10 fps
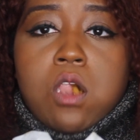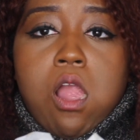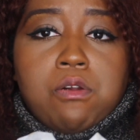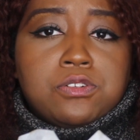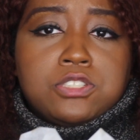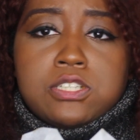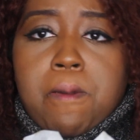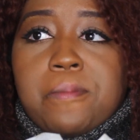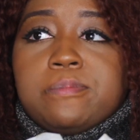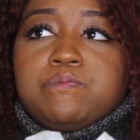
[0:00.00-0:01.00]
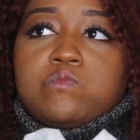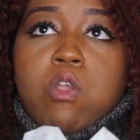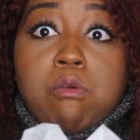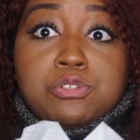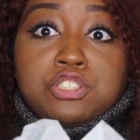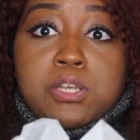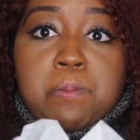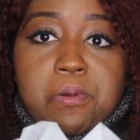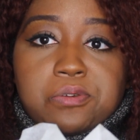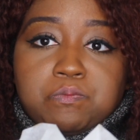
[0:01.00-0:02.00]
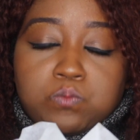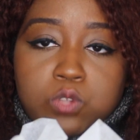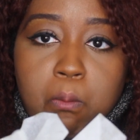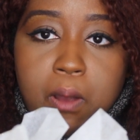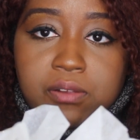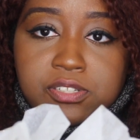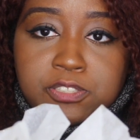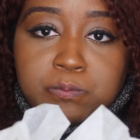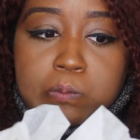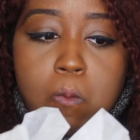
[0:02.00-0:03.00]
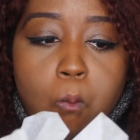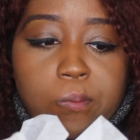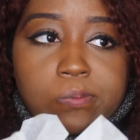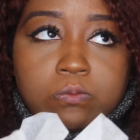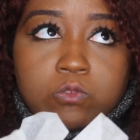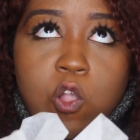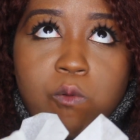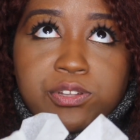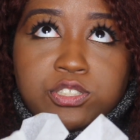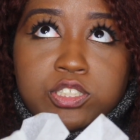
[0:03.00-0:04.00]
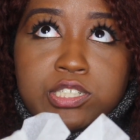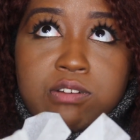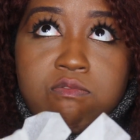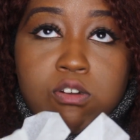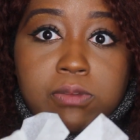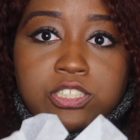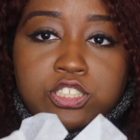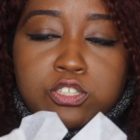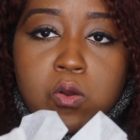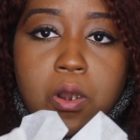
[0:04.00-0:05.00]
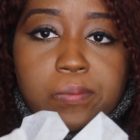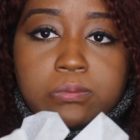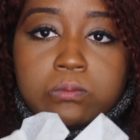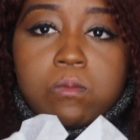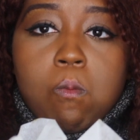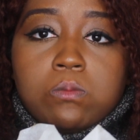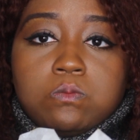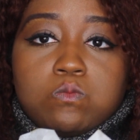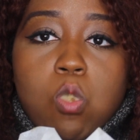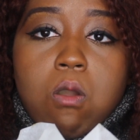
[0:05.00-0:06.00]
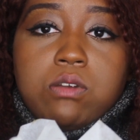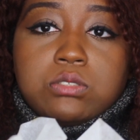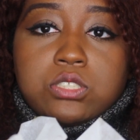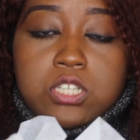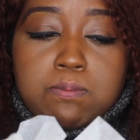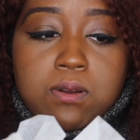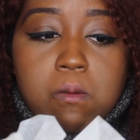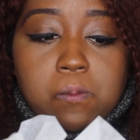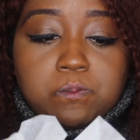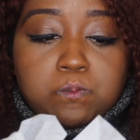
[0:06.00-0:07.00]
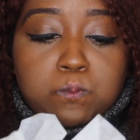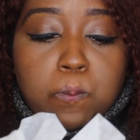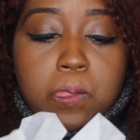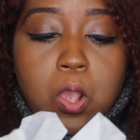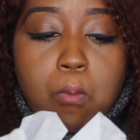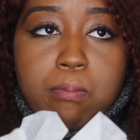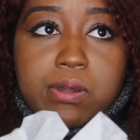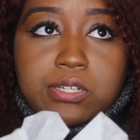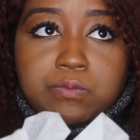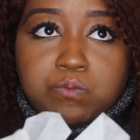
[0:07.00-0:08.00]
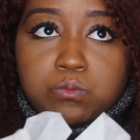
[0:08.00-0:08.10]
was good. It was cheaper back then. It was the Formation tour. It was cheaper, but